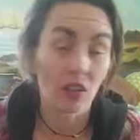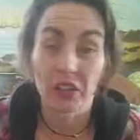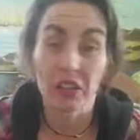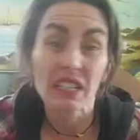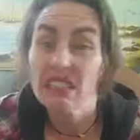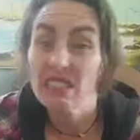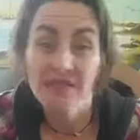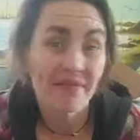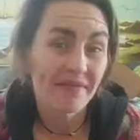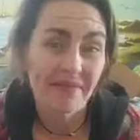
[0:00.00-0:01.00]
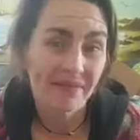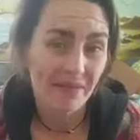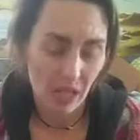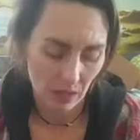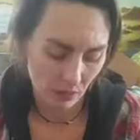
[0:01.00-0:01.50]
Klearing
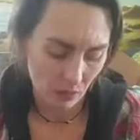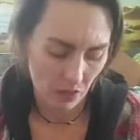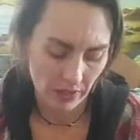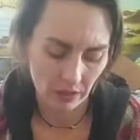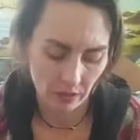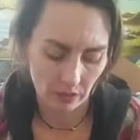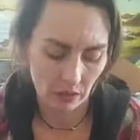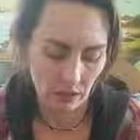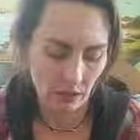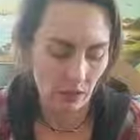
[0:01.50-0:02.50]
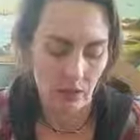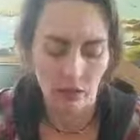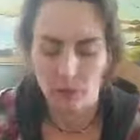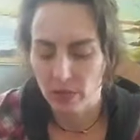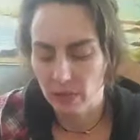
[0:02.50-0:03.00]
came to mind, and
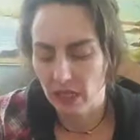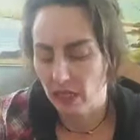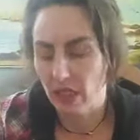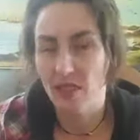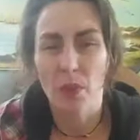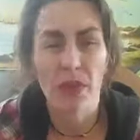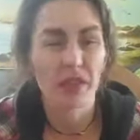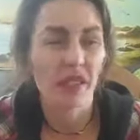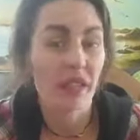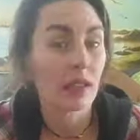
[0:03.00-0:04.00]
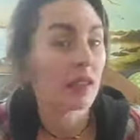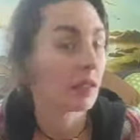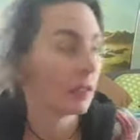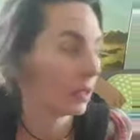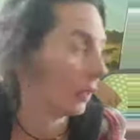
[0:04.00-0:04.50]
the premeditative part of this,